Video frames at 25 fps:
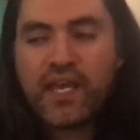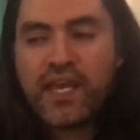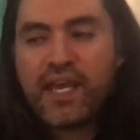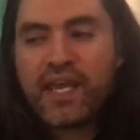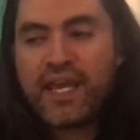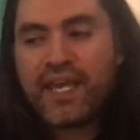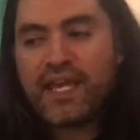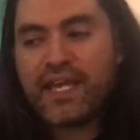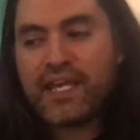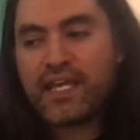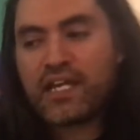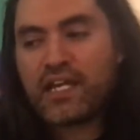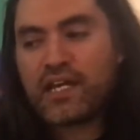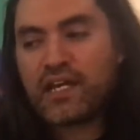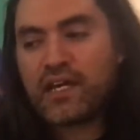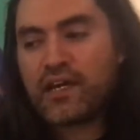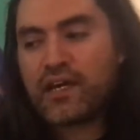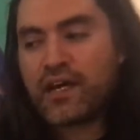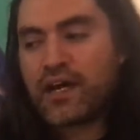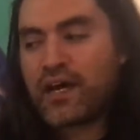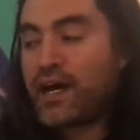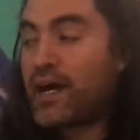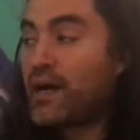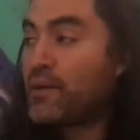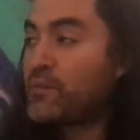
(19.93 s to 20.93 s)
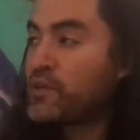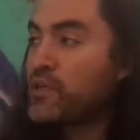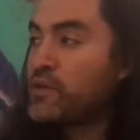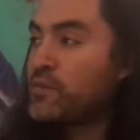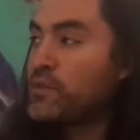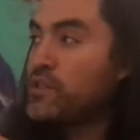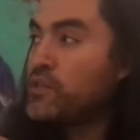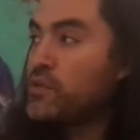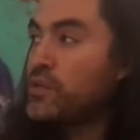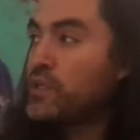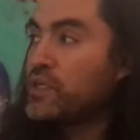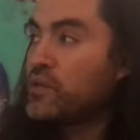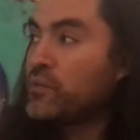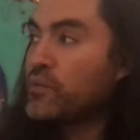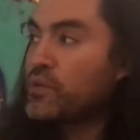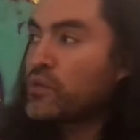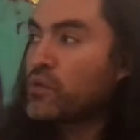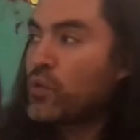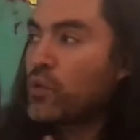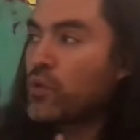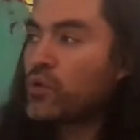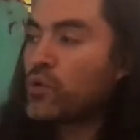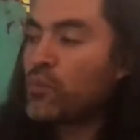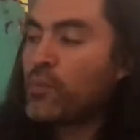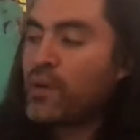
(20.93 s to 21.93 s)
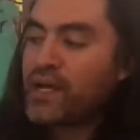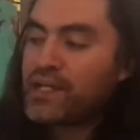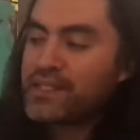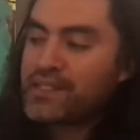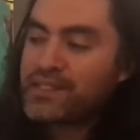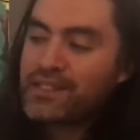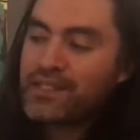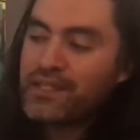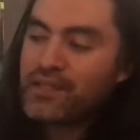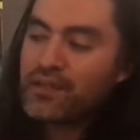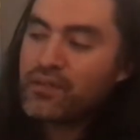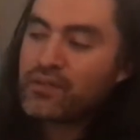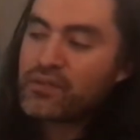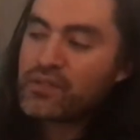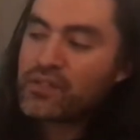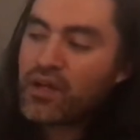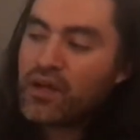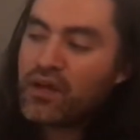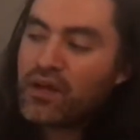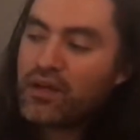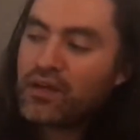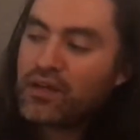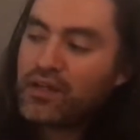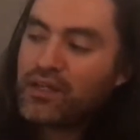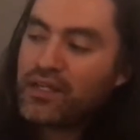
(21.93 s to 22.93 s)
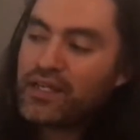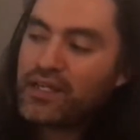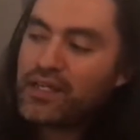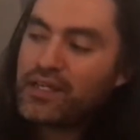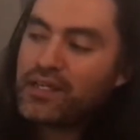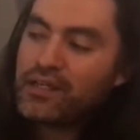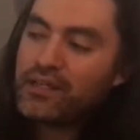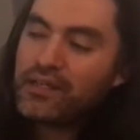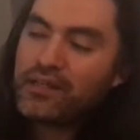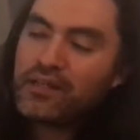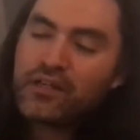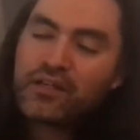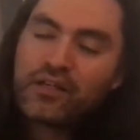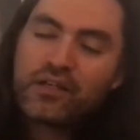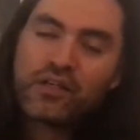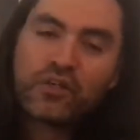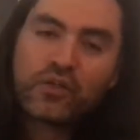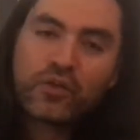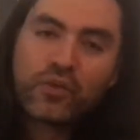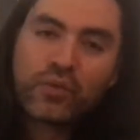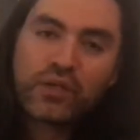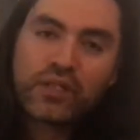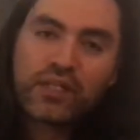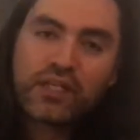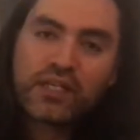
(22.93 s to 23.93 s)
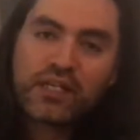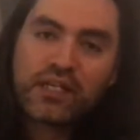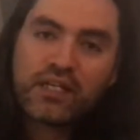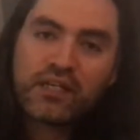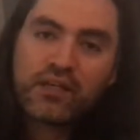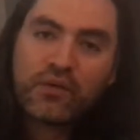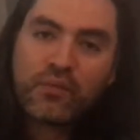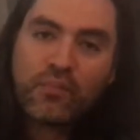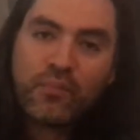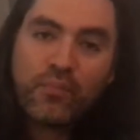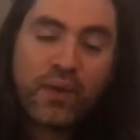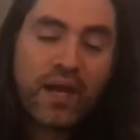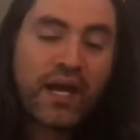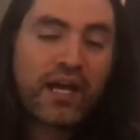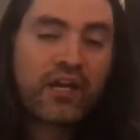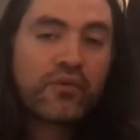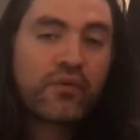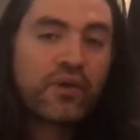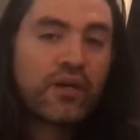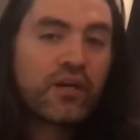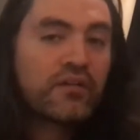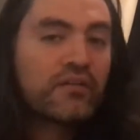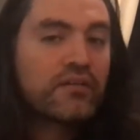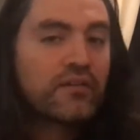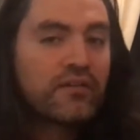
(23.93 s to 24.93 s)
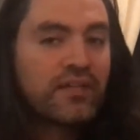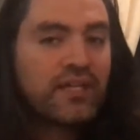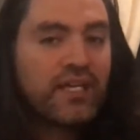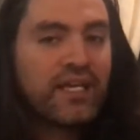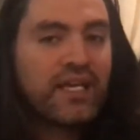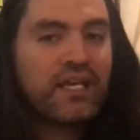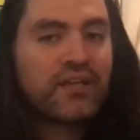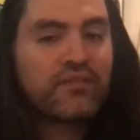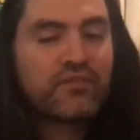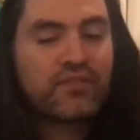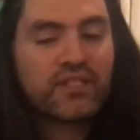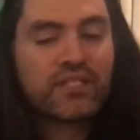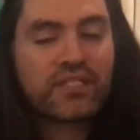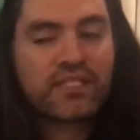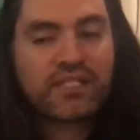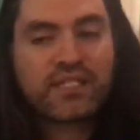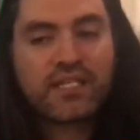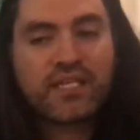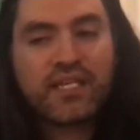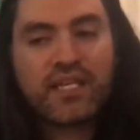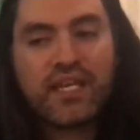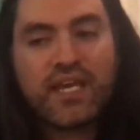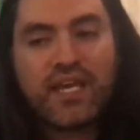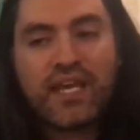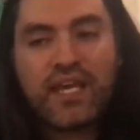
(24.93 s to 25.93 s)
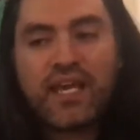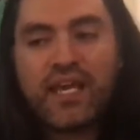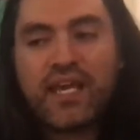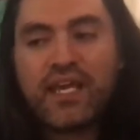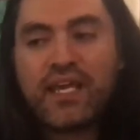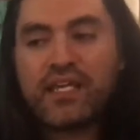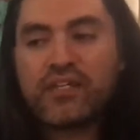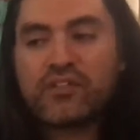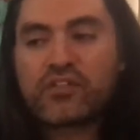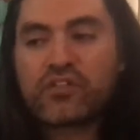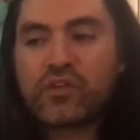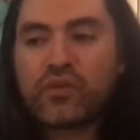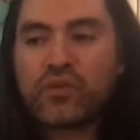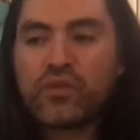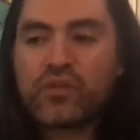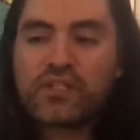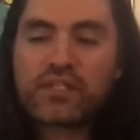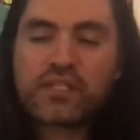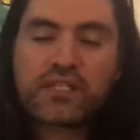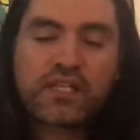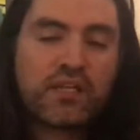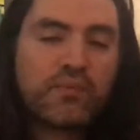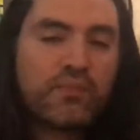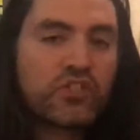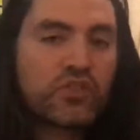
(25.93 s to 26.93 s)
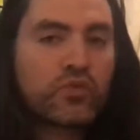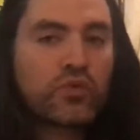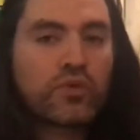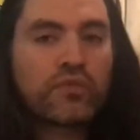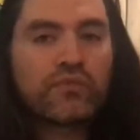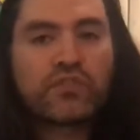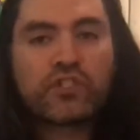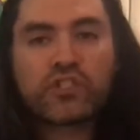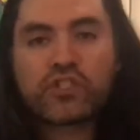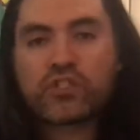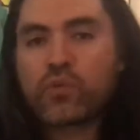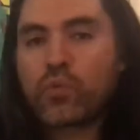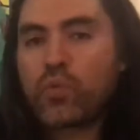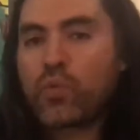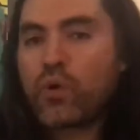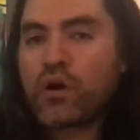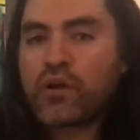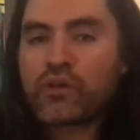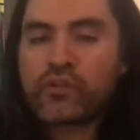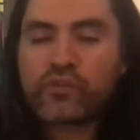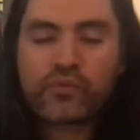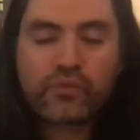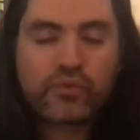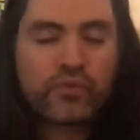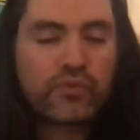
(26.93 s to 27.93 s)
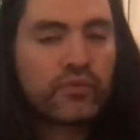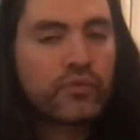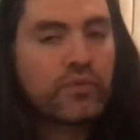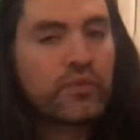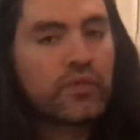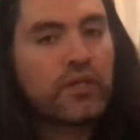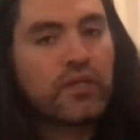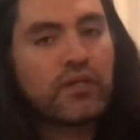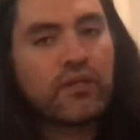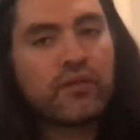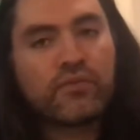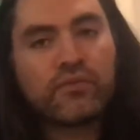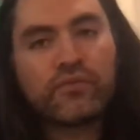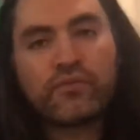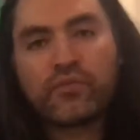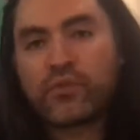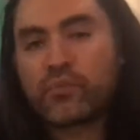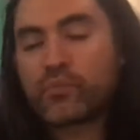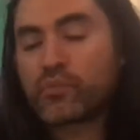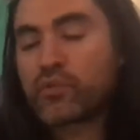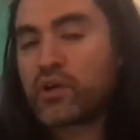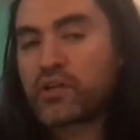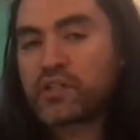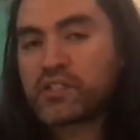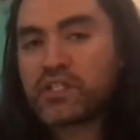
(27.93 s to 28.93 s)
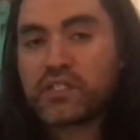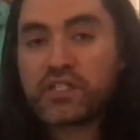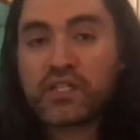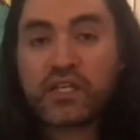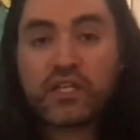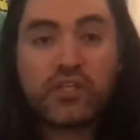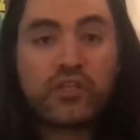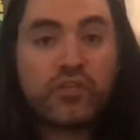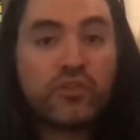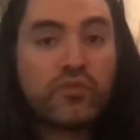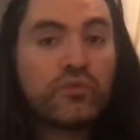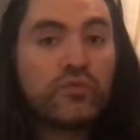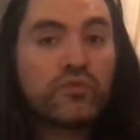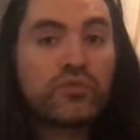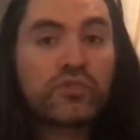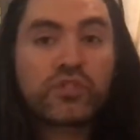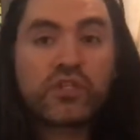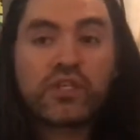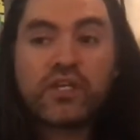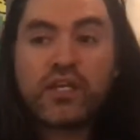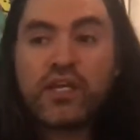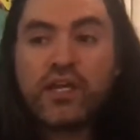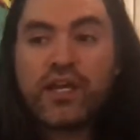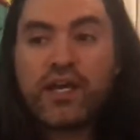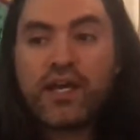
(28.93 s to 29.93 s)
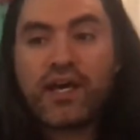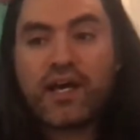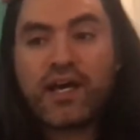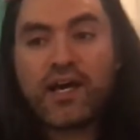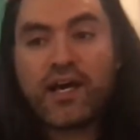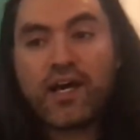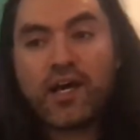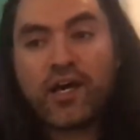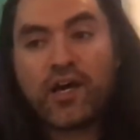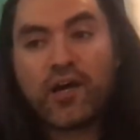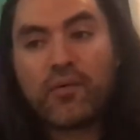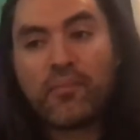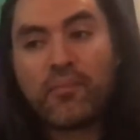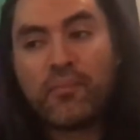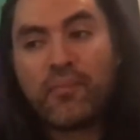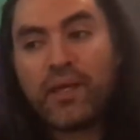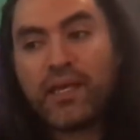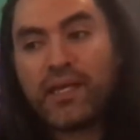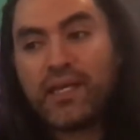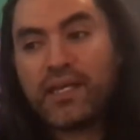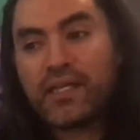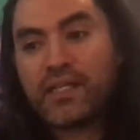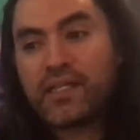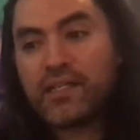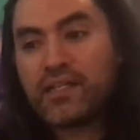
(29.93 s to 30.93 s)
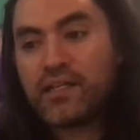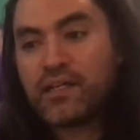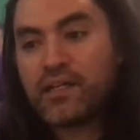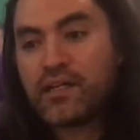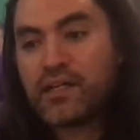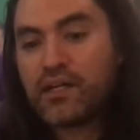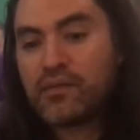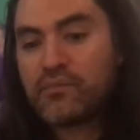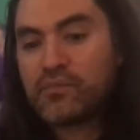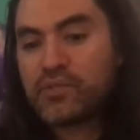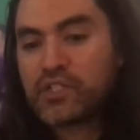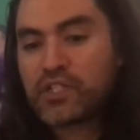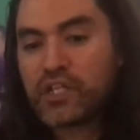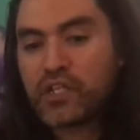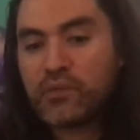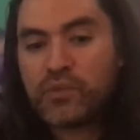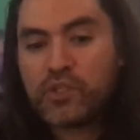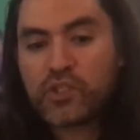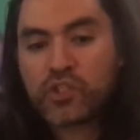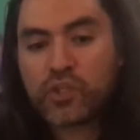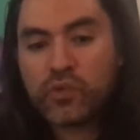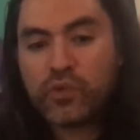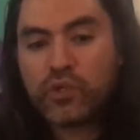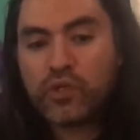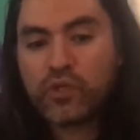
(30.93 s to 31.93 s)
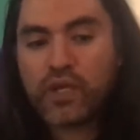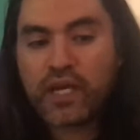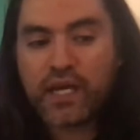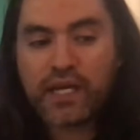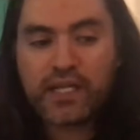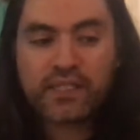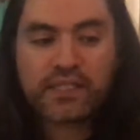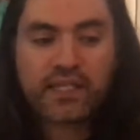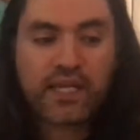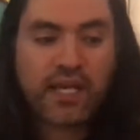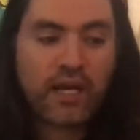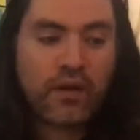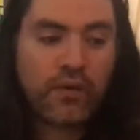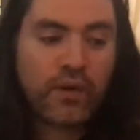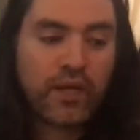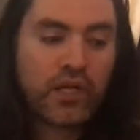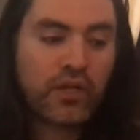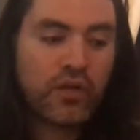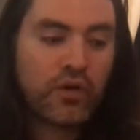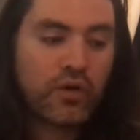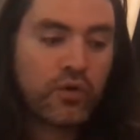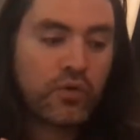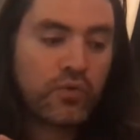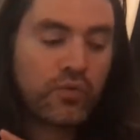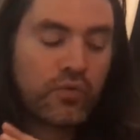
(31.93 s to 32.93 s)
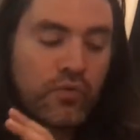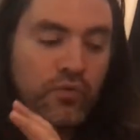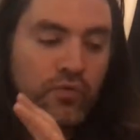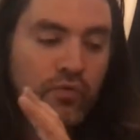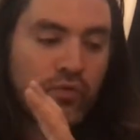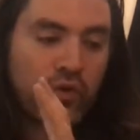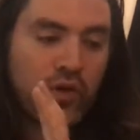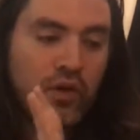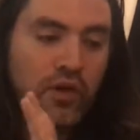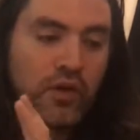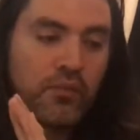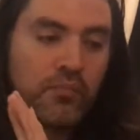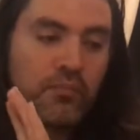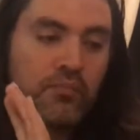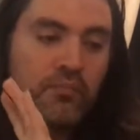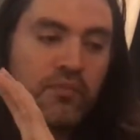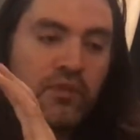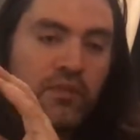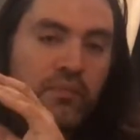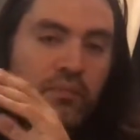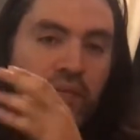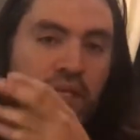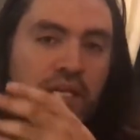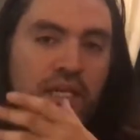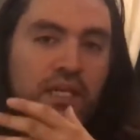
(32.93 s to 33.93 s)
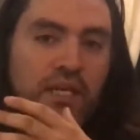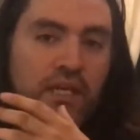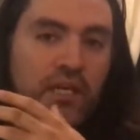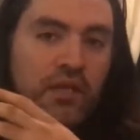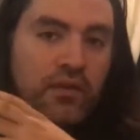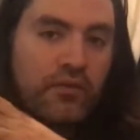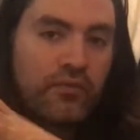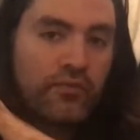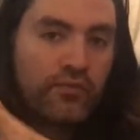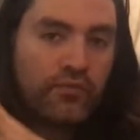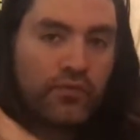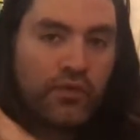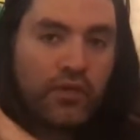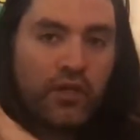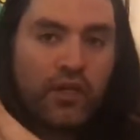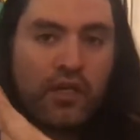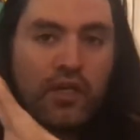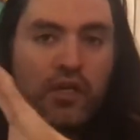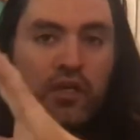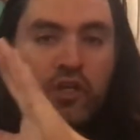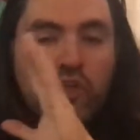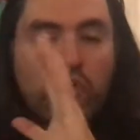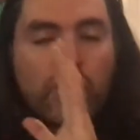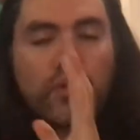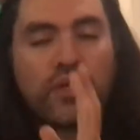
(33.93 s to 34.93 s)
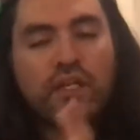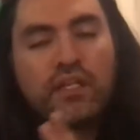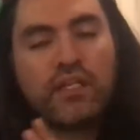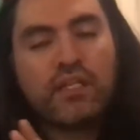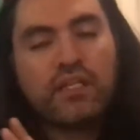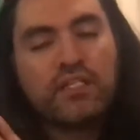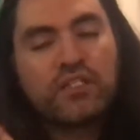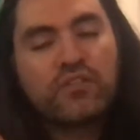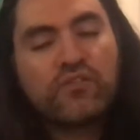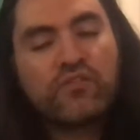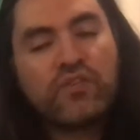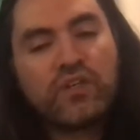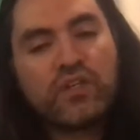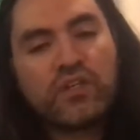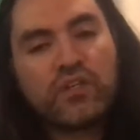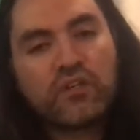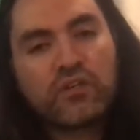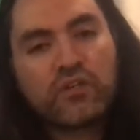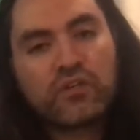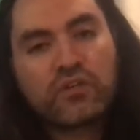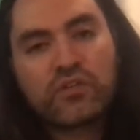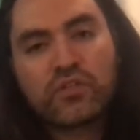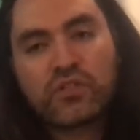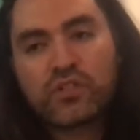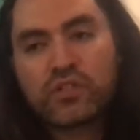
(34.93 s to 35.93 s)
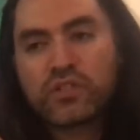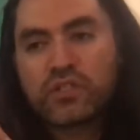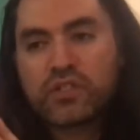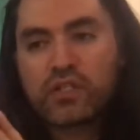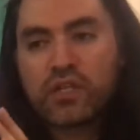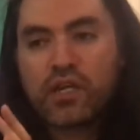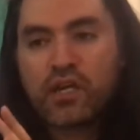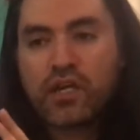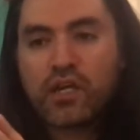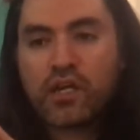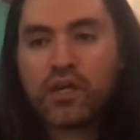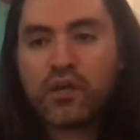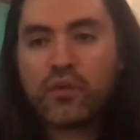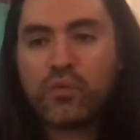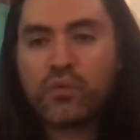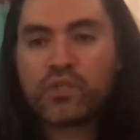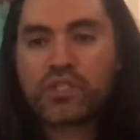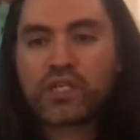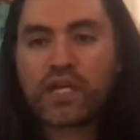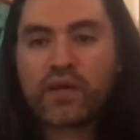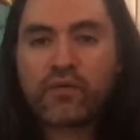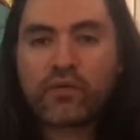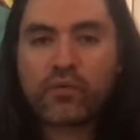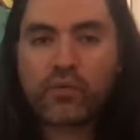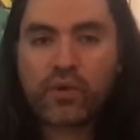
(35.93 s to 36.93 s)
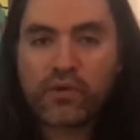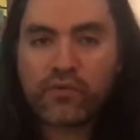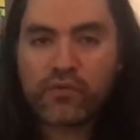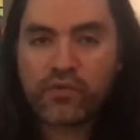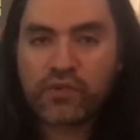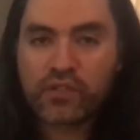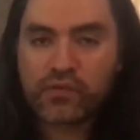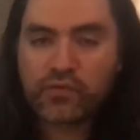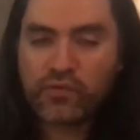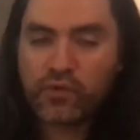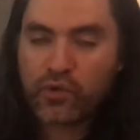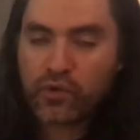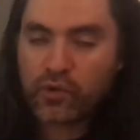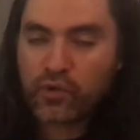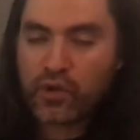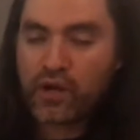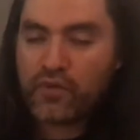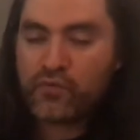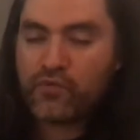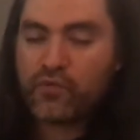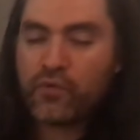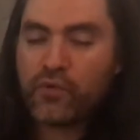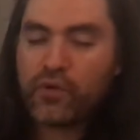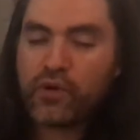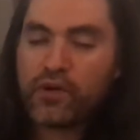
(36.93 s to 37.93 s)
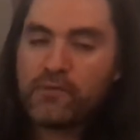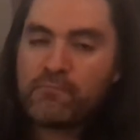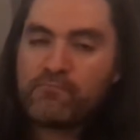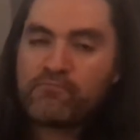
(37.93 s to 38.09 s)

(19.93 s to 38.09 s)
And I'm going to be doing with oil pastels on a acrylic background on canvas. And so this is going to be sort of just a walkthrough of the process I use. And I'm just going to be showing you guys how I go from the beginning of creating these figures, which I have a reference photograph for.